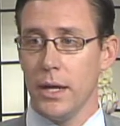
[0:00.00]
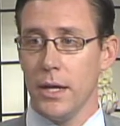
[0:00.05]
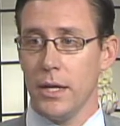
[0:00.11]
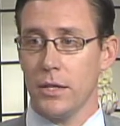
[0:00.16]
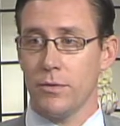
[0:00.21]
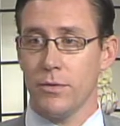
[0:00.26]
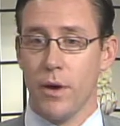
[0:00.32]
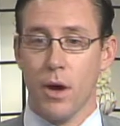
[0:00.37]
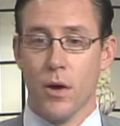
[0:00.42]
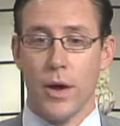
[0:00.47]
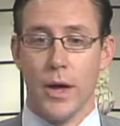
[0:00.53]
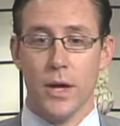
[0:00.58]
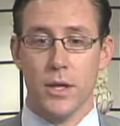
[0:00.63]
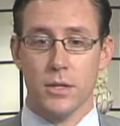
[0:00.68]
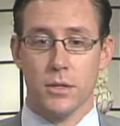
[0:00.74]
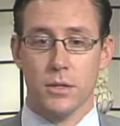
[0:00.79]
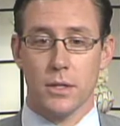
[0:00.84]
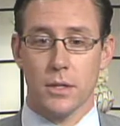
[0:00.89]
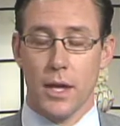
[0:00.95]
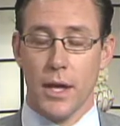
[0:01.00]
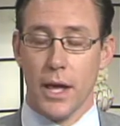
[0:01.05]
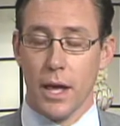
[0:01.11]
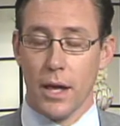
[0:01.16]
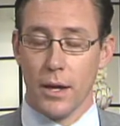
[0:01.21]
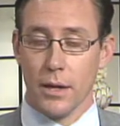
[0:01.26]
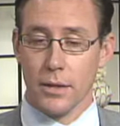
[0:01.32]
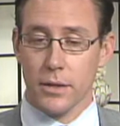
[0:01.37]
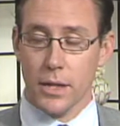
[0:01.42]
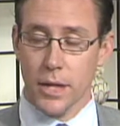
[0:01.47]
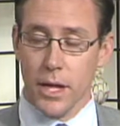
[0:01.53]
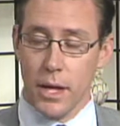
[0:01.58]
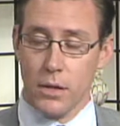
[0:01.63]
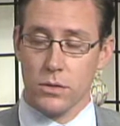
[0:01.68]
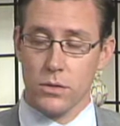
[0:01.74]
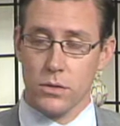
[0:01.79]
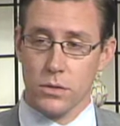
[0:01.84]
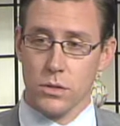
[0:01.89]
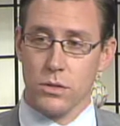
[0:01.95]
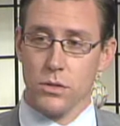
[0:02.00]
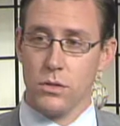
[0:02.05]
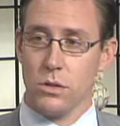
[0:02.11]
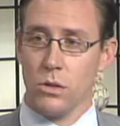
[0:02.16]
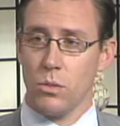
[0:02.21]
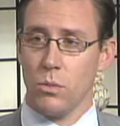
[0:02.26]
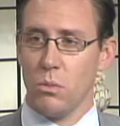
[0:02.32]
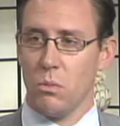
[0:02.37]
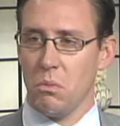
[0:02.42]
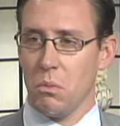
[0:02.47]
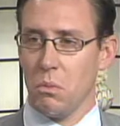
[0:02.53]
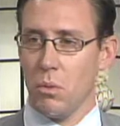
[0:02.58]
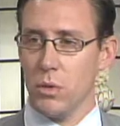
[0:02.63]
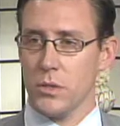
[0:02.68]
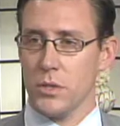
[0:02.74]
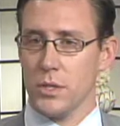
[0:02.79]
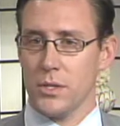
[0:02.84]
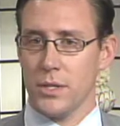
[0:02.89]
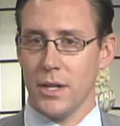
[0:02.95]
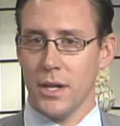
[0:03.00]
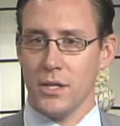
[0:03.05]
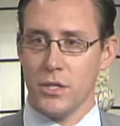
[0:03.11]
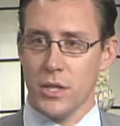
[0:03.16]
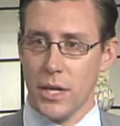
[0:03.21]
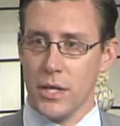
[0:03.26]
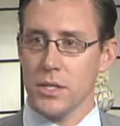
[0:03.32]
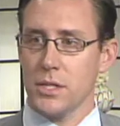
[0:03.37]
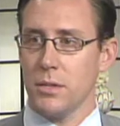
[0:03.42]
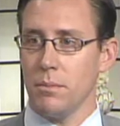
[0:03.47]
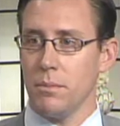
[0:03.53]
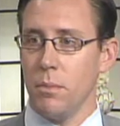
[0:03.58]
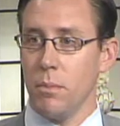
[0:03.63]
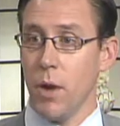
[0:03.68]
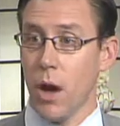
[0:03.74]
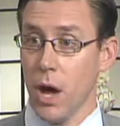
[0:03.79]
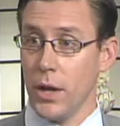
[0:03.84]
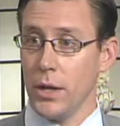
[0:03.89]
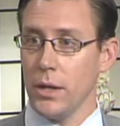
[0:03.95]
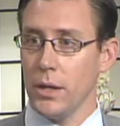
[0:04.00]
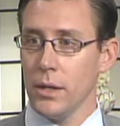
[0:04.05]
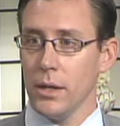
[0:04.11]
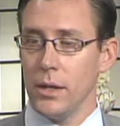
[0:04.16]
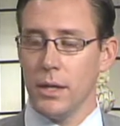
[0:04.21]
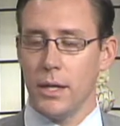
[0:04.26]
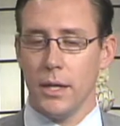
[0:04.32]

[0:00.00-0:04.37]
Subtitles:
As far as the council is concerned, we're just an adjacent body.